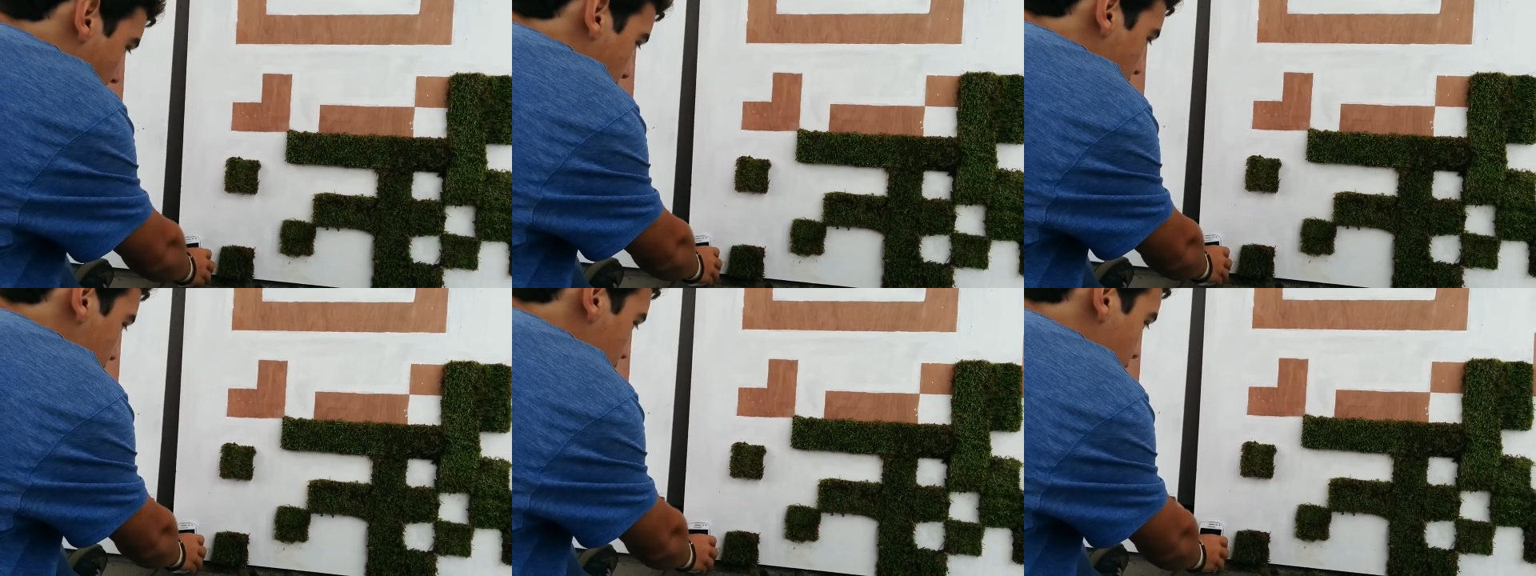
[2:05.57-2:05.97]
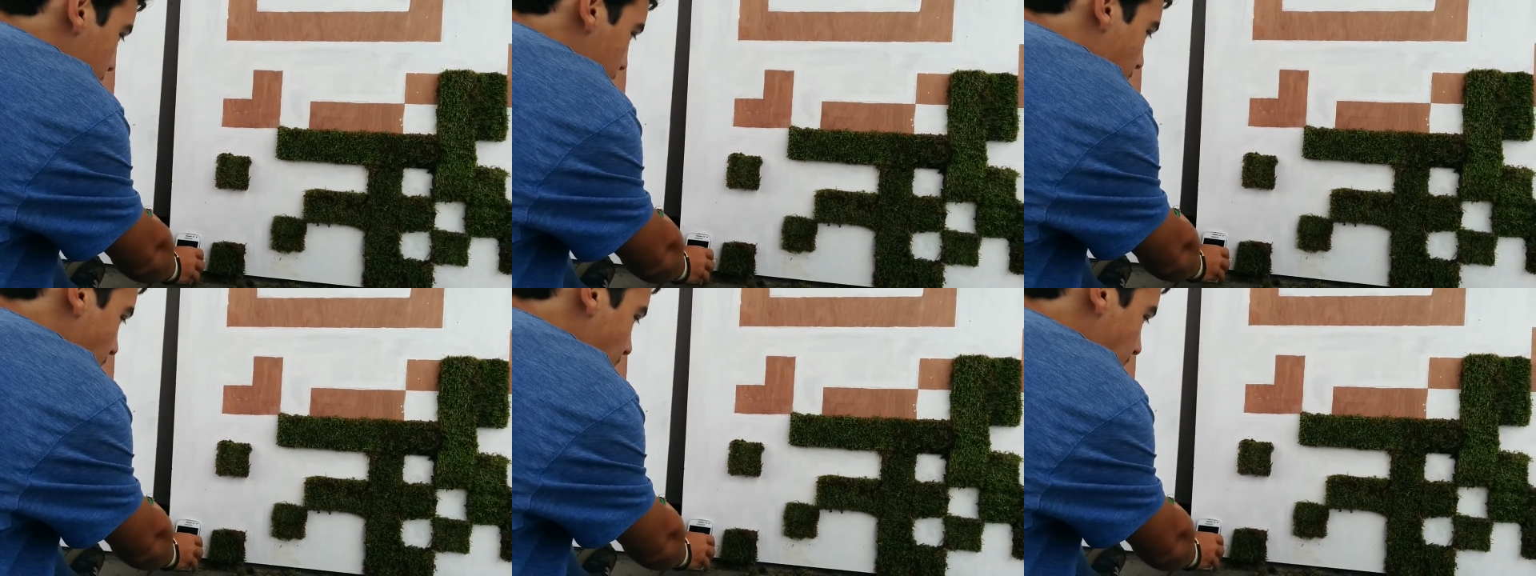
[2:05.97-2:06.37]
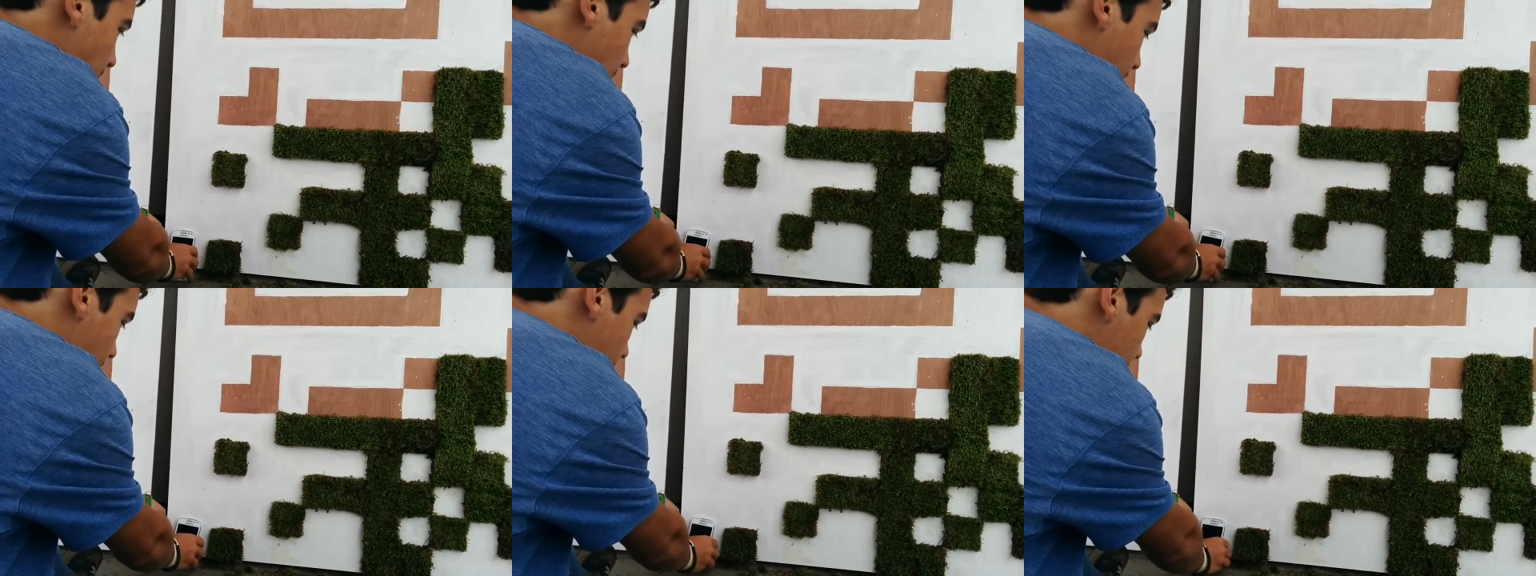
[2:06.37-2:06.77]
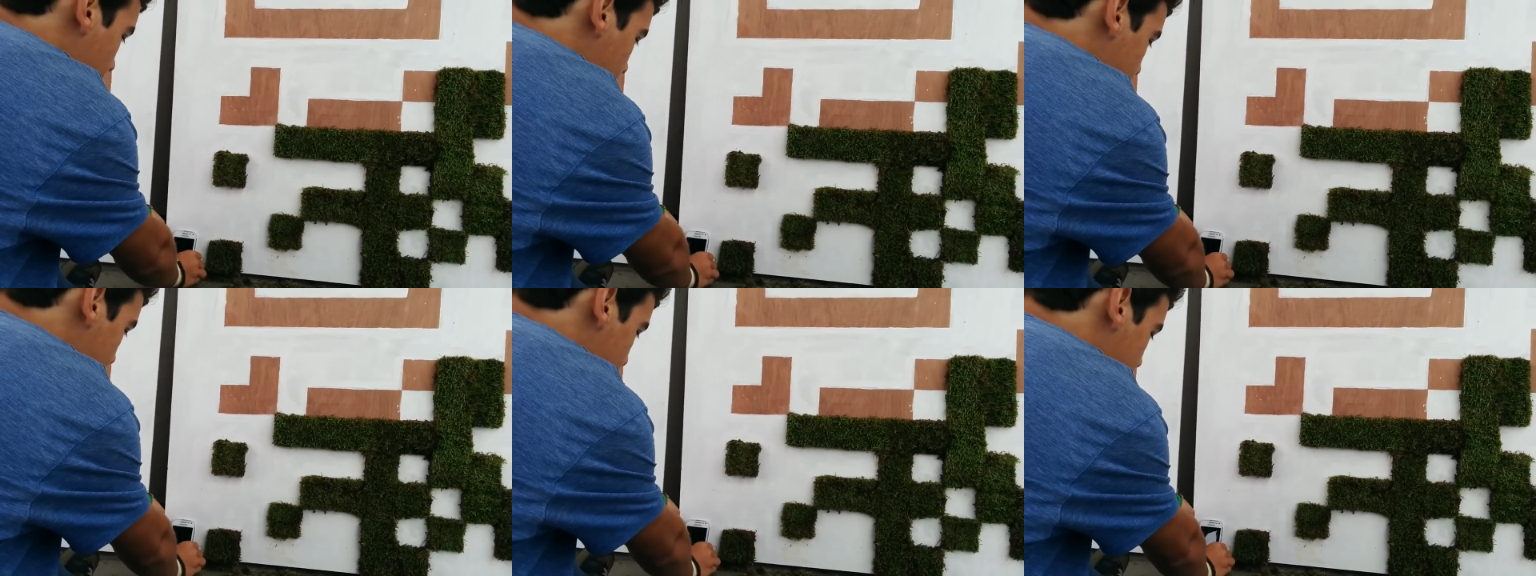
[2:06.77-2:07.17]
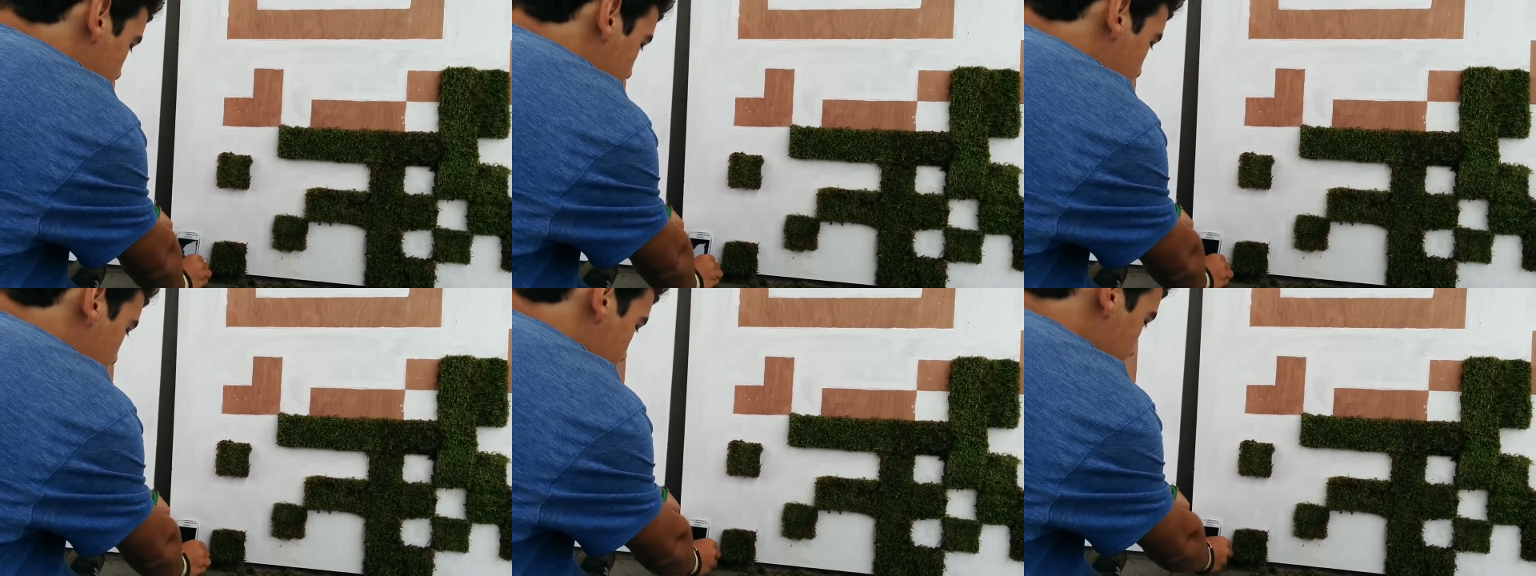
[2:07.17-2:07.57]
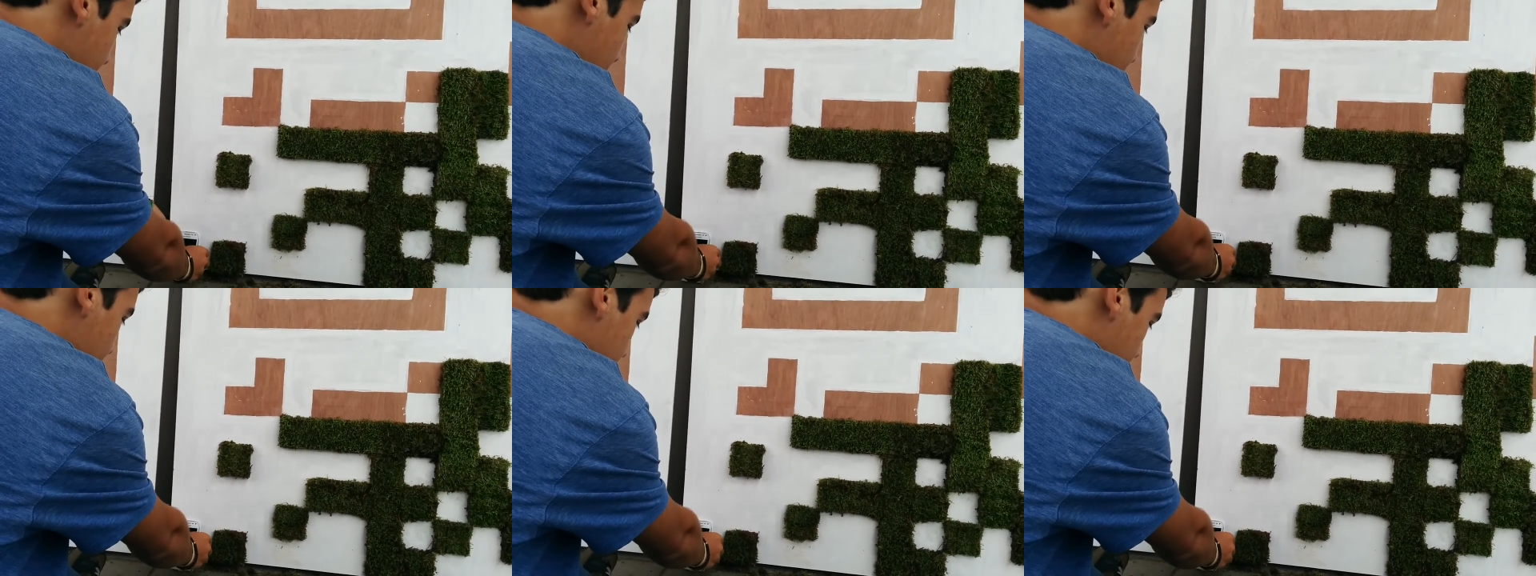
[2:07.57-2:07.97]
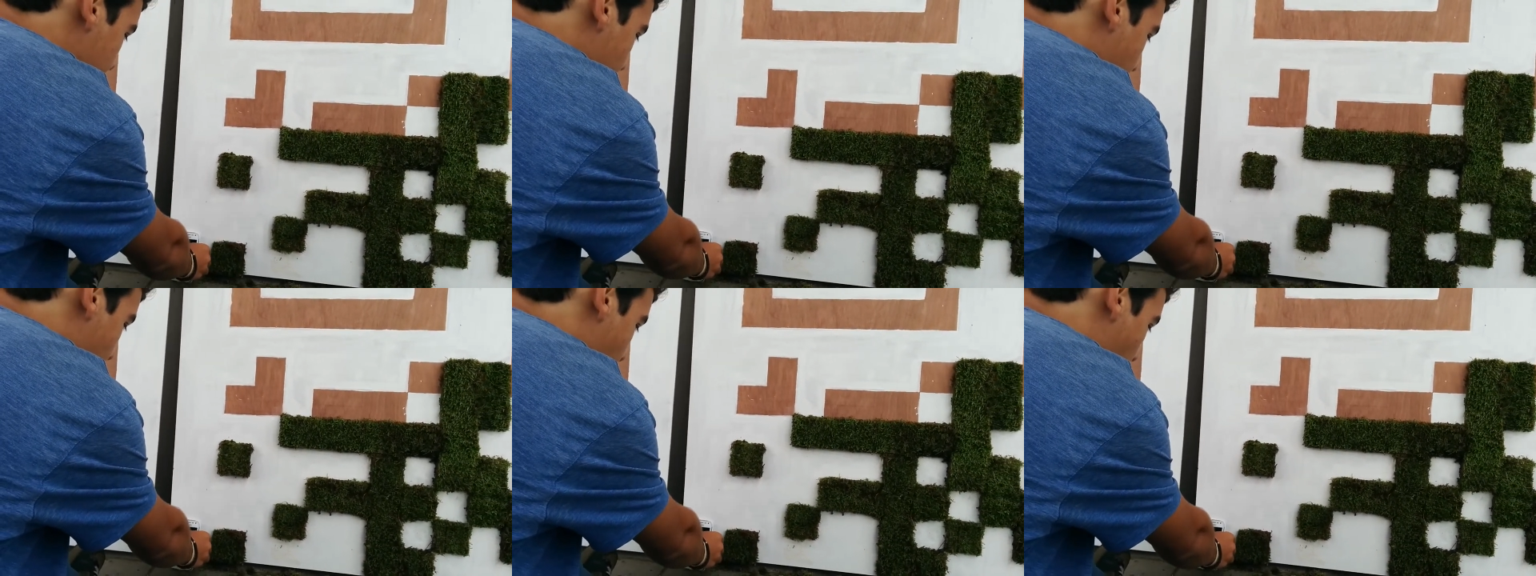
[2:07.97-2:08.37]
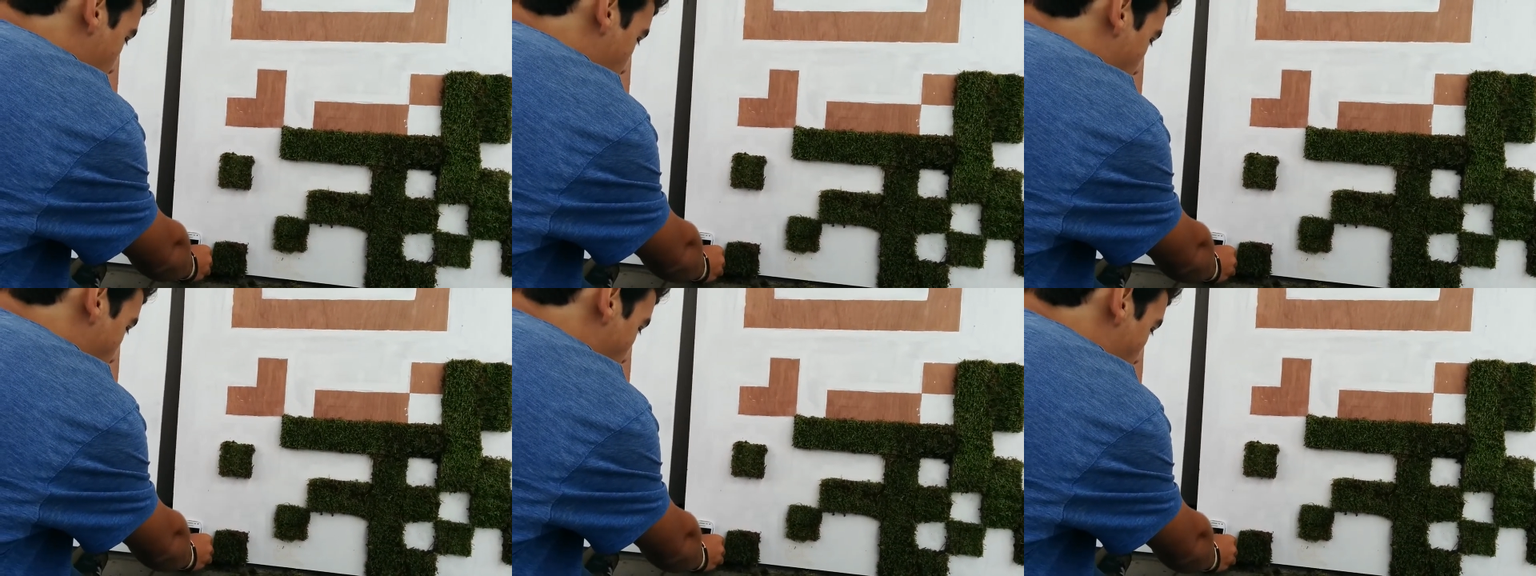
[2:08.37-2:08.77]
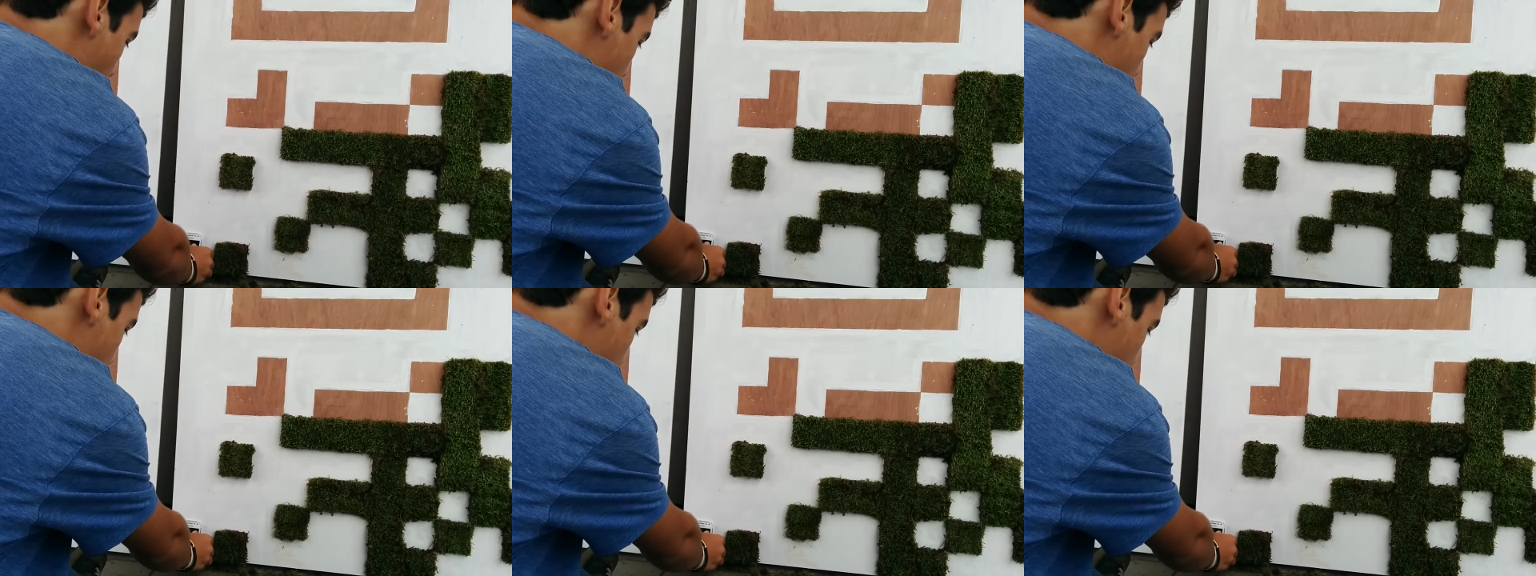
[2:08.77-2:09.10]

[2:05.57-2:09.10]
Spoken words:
No face is visible, so there are no lips to read.